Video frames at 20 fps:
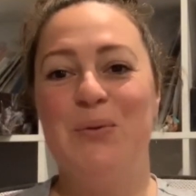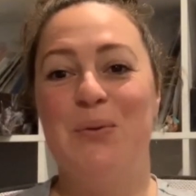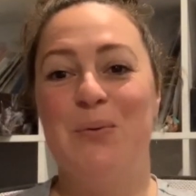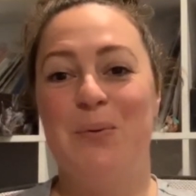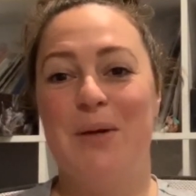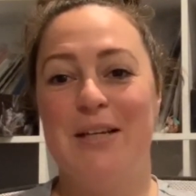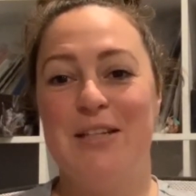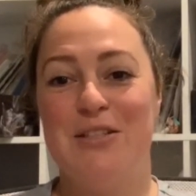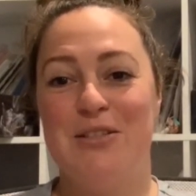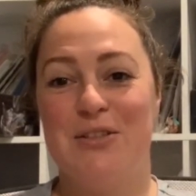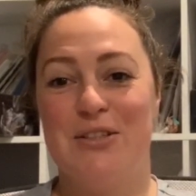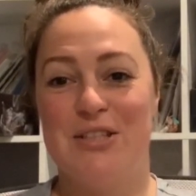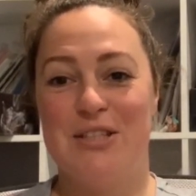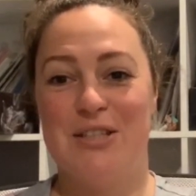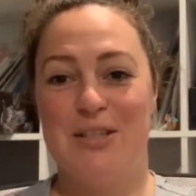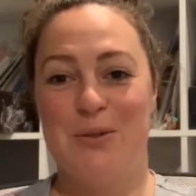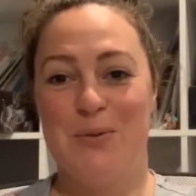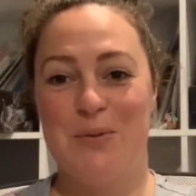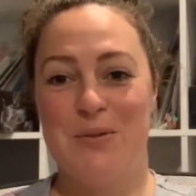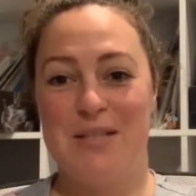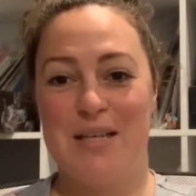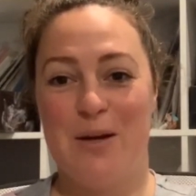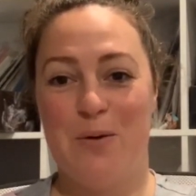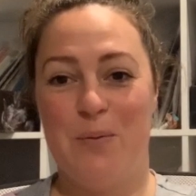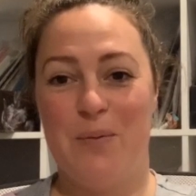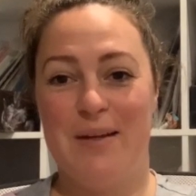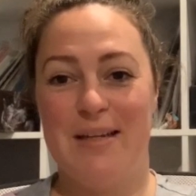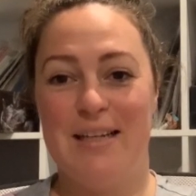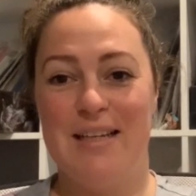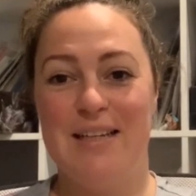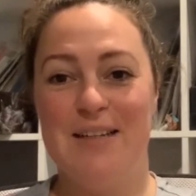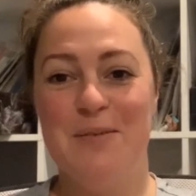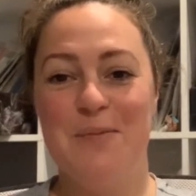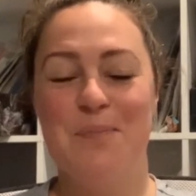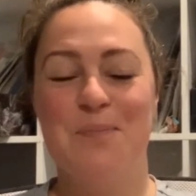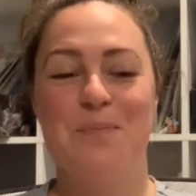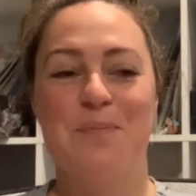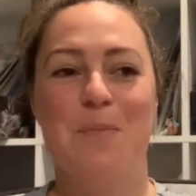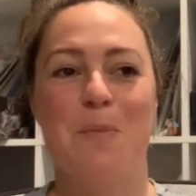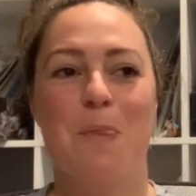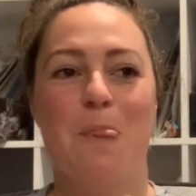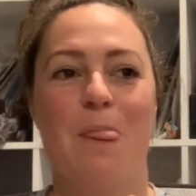the waitress that it was our wedding.